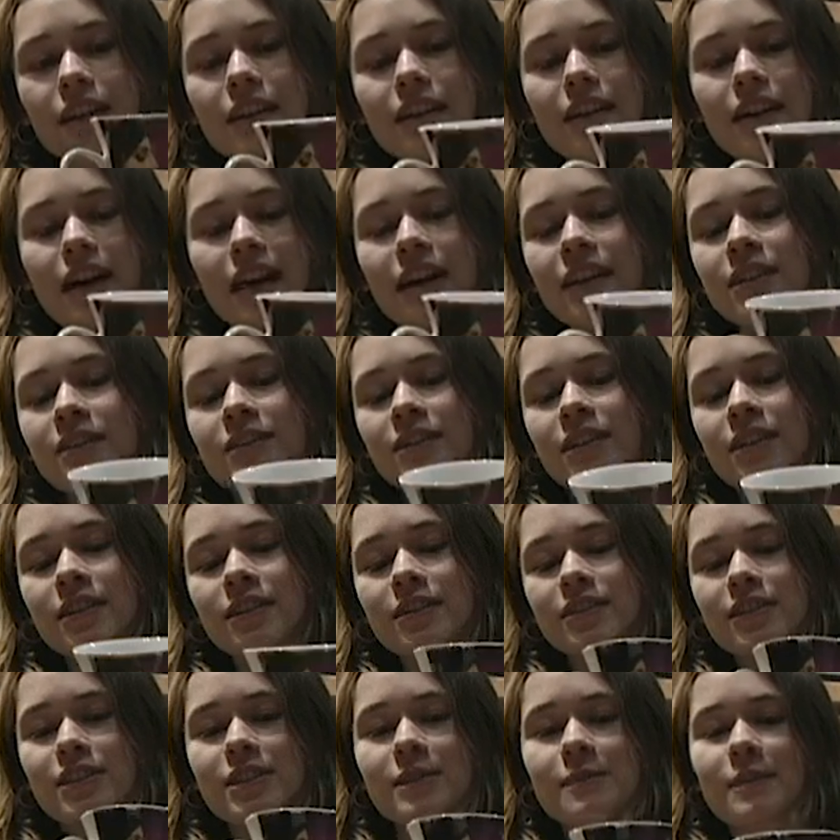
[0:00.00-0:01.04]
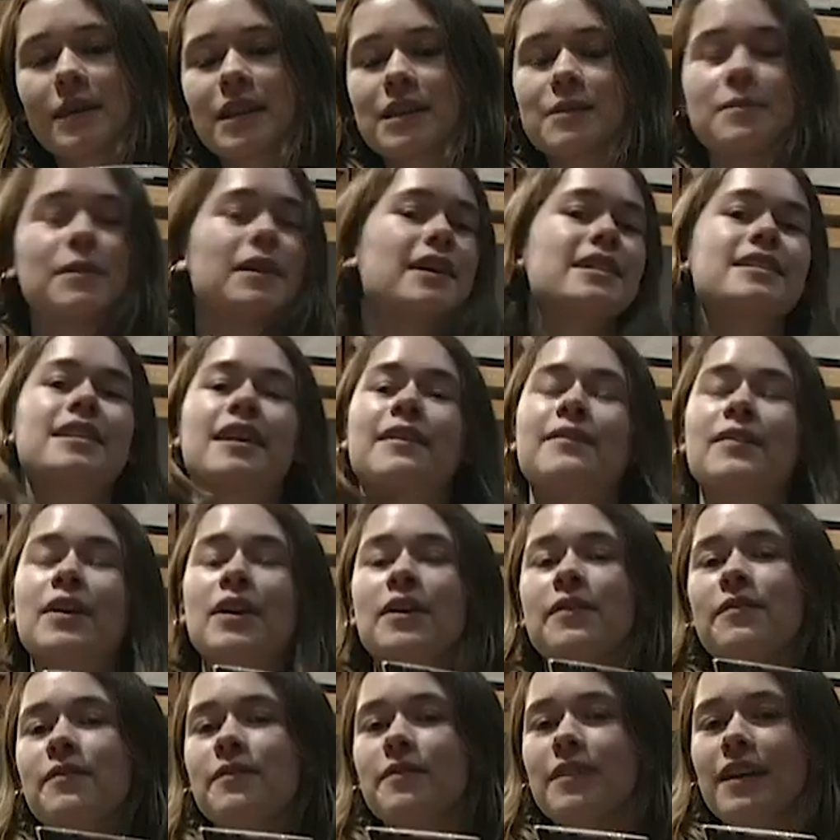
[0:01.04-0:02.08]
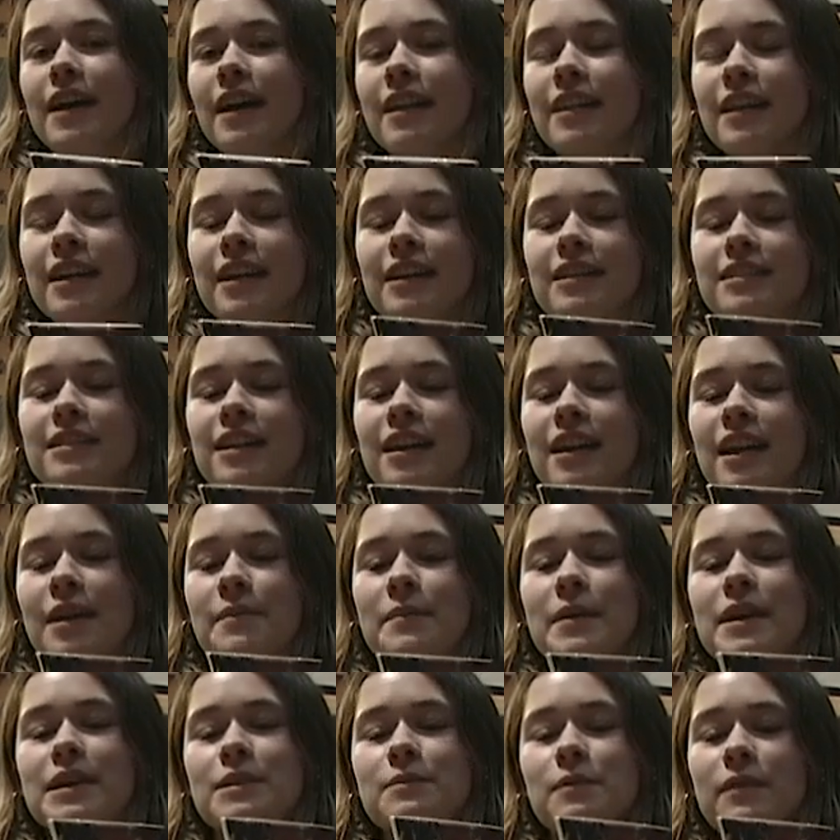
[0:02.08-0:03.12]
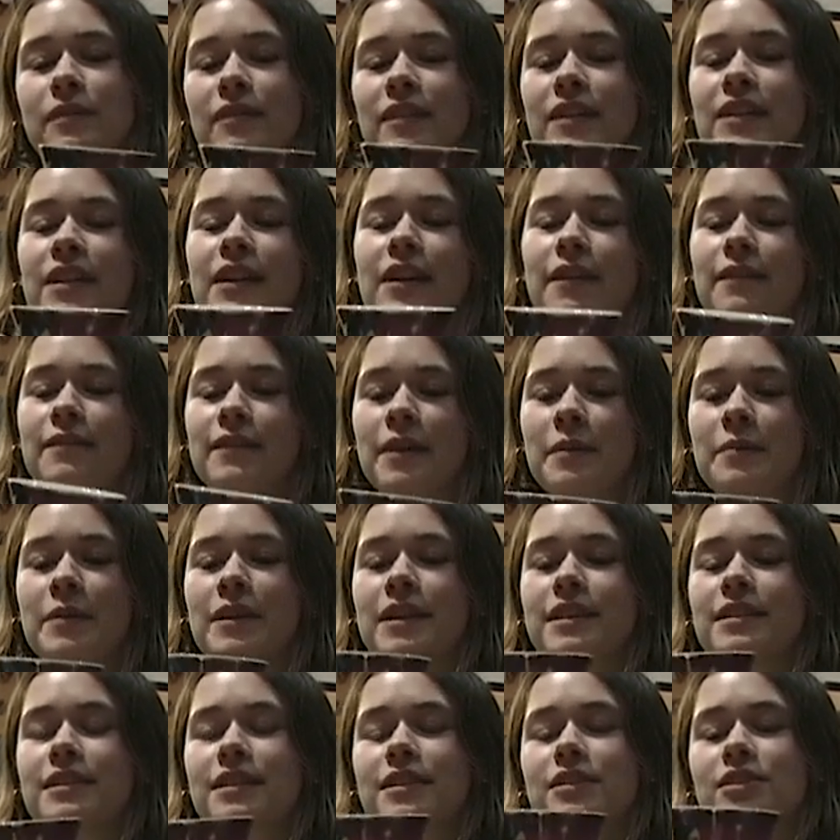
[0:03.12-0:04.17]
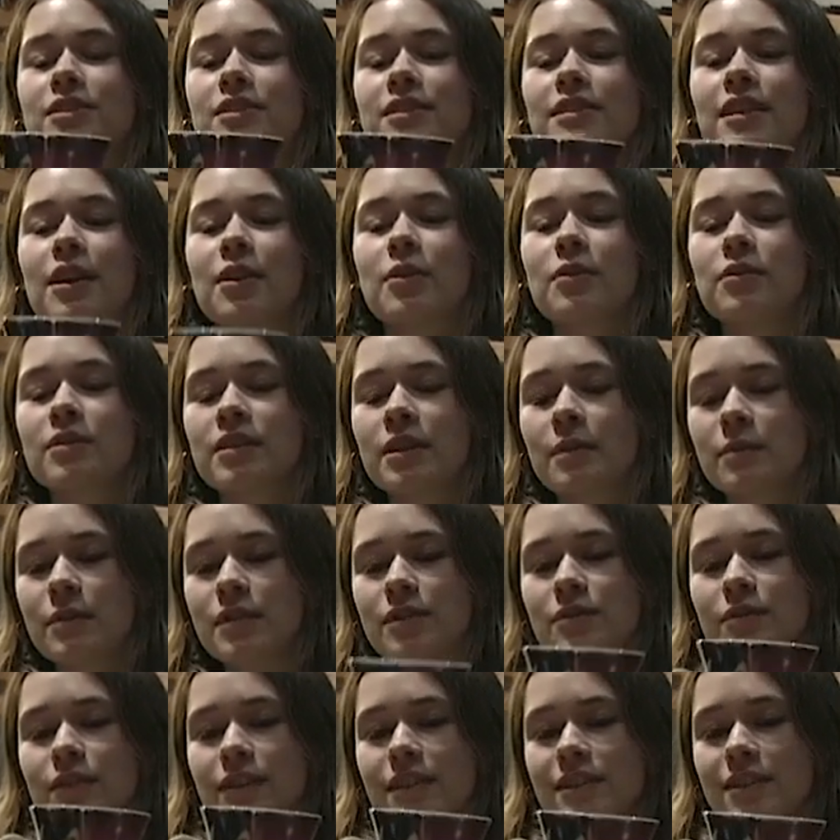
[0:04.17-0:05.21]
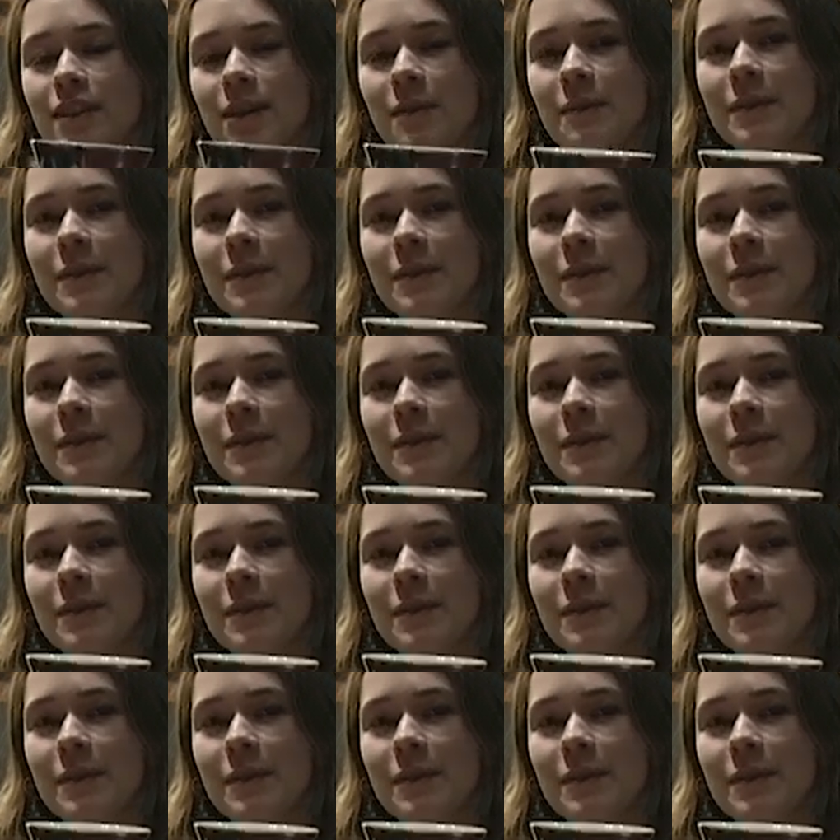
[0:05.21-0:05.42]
I don't know, it just makes me, it's like very, I think it's like, it makes me feel like a feminist because she's like holding up this really tall